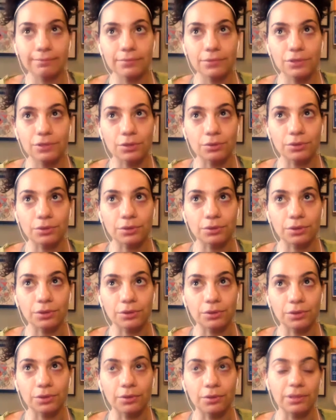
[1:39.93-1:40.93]

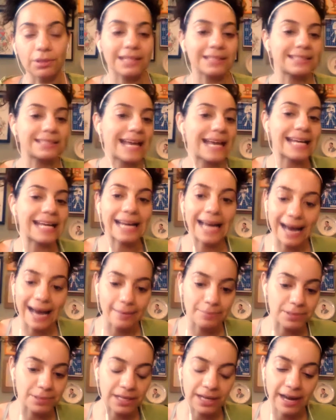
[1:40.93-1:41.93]
Joke. Like dating
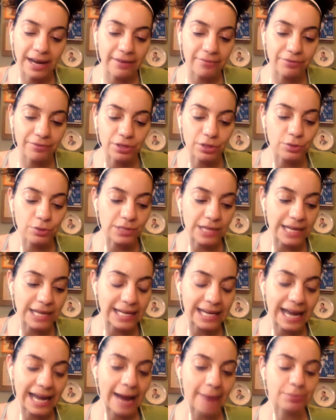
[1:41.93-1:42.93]
apps. Like I have a new
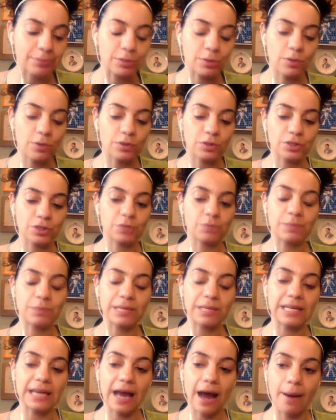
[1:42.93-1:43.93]
dating app. So it'd just
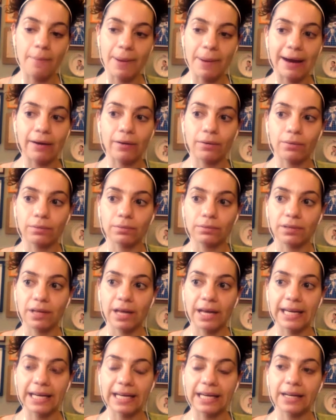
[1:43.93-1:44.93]
be about
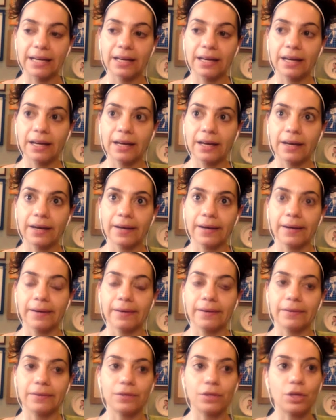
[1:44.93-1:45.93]
like,
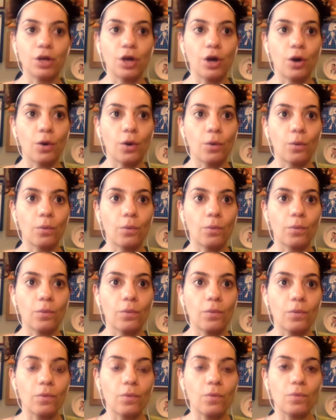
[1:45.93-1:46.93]
you know,
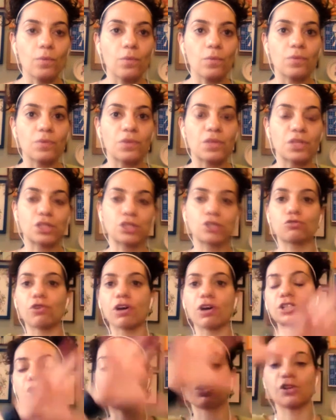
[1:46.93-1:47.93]
the
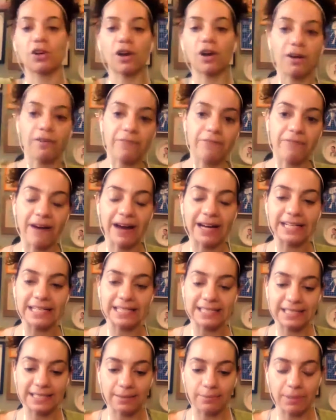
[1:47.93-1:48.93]
structure of
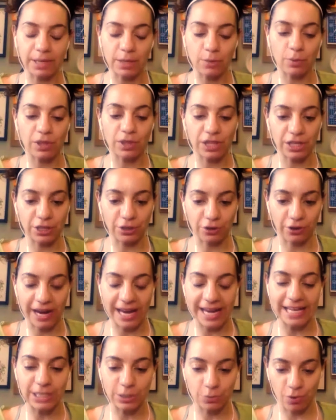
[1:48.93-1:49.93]
finding somebody within your
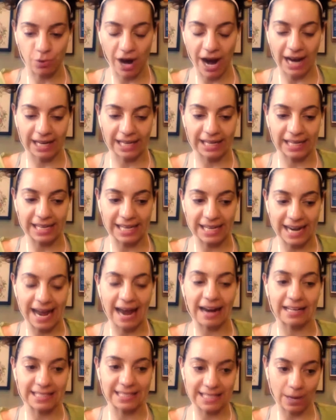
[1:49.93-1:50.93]
age bracket and
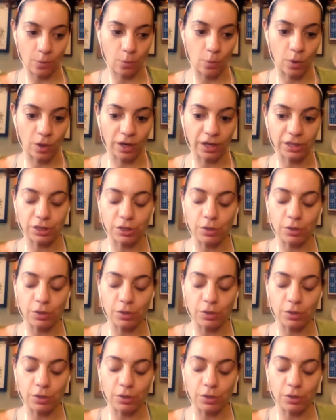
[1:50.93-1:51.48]
how does that work?